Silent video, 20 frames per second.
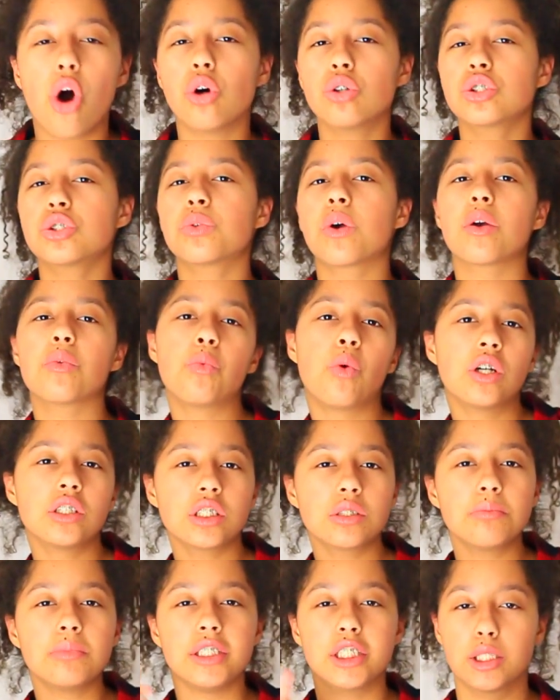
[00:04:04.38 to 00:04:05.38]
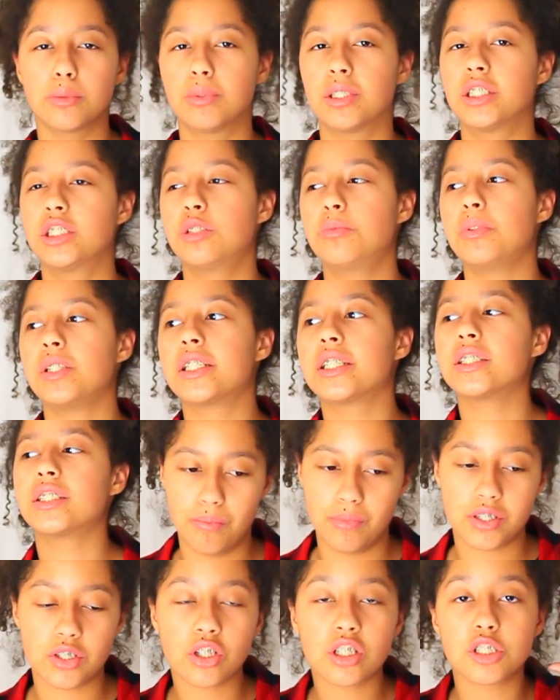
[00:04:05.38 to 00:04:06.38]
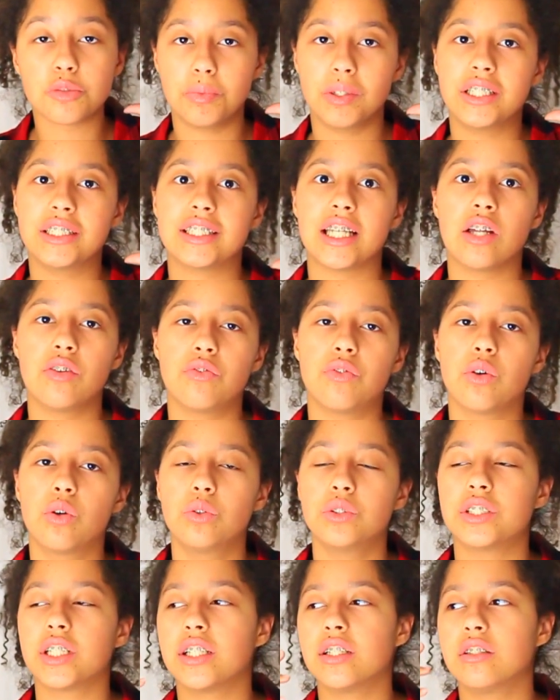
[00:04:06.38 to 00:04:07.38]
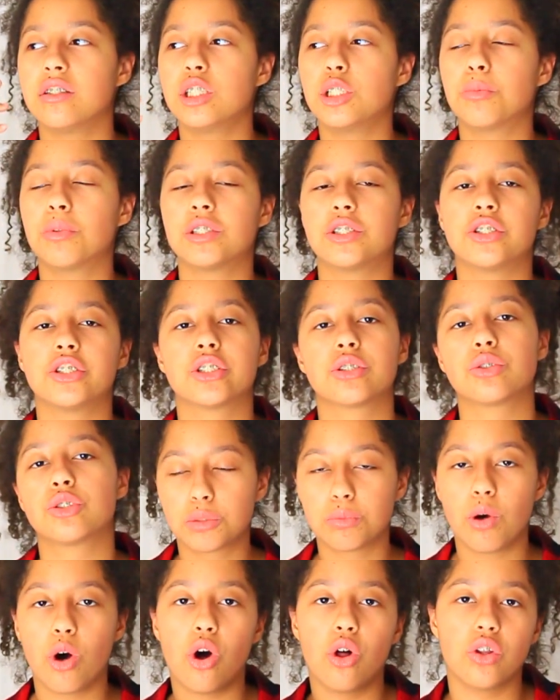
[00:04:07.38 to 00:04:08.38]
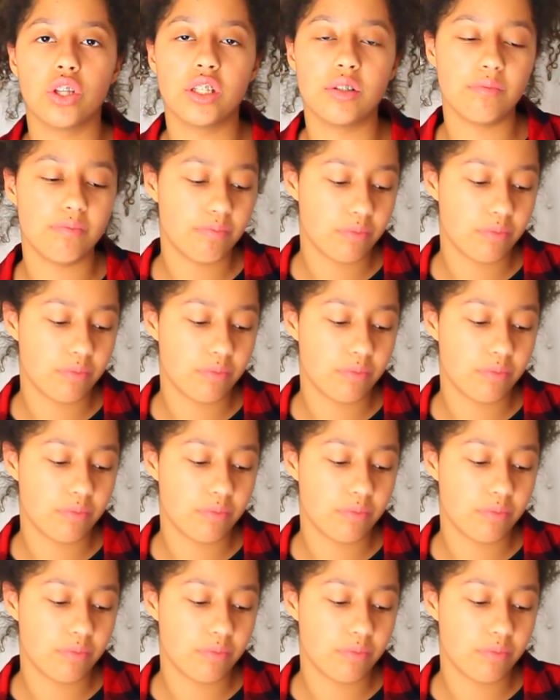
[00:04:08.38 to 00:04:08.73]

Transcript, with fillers: Also I want some earbuds because it's not as big as headphones and earbuds are just small and